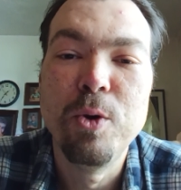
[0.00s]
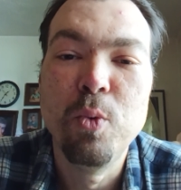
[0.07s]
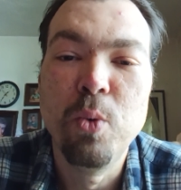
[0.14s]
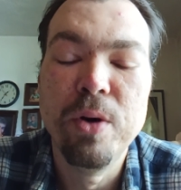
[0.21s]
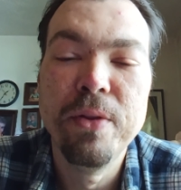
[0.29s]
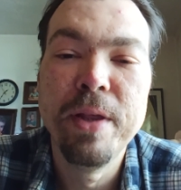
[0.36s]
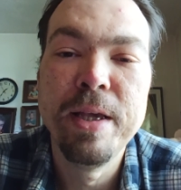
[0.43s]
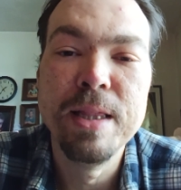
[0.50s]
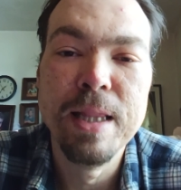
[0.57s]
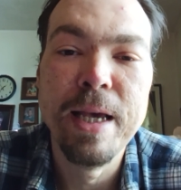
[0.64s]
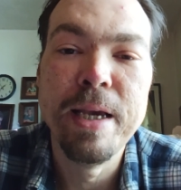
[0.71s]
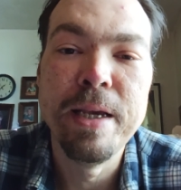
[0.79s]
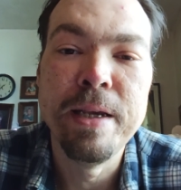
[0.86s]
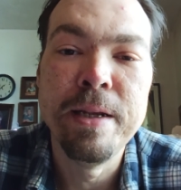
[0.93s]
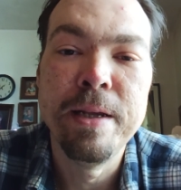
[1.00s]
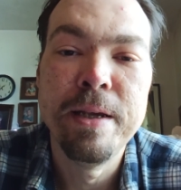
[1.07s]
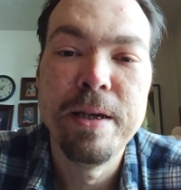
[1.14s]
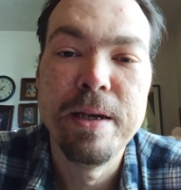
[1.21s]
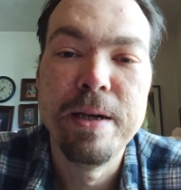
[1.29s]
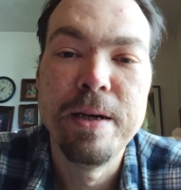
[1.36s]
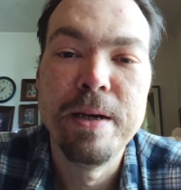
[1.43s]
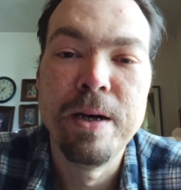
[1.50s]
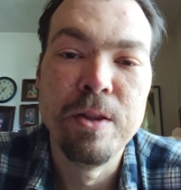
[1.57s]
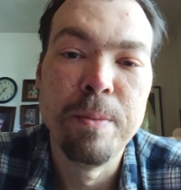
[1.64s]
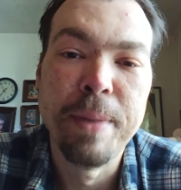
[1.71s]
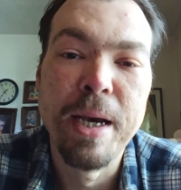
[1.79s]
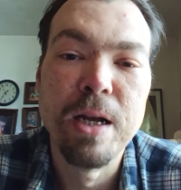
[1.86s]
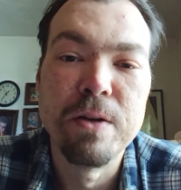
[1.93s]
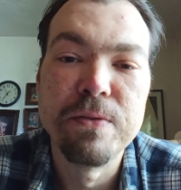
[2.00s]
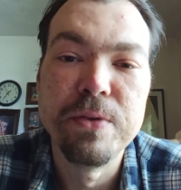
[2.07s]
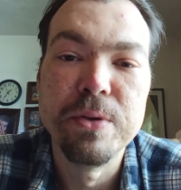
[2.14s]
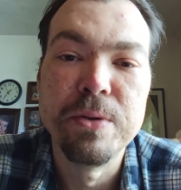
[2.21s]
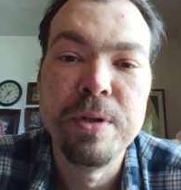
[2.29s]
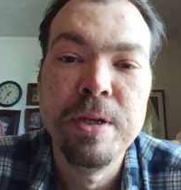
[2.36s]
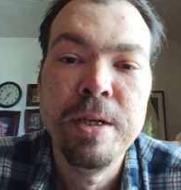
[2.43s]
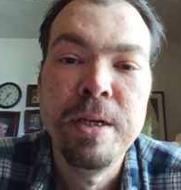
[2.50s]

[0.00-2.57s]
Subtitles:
where they laid on the battlefield.